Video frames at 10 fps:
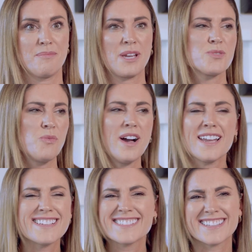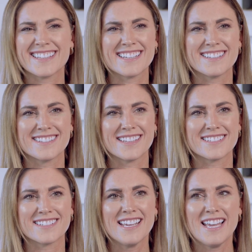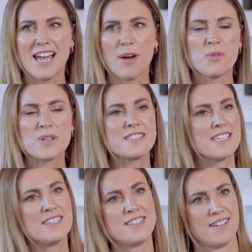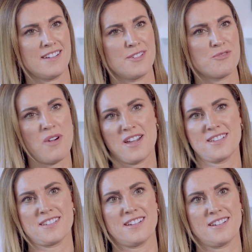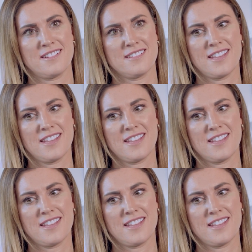Because why is it that a more senior rider,